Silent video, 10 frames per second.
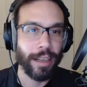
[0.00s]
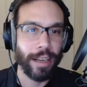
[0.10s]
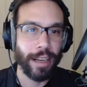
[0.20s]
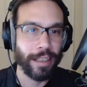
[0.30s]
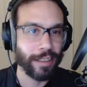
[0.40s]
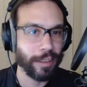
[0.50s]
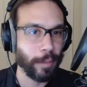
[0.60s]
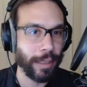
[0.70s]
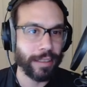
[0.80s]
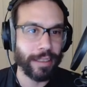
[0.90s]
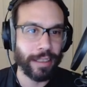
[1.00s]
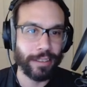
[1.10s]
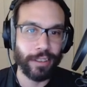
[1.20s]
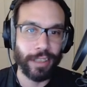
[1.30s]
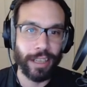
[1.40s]
The Spiked
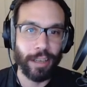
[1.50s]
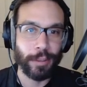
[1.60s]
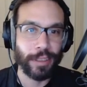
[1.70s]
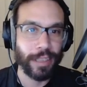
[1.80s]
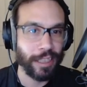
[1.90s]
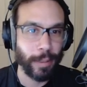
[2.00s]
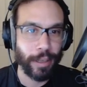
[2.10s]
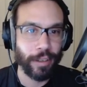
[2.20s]
Titansteel Helm is leagues better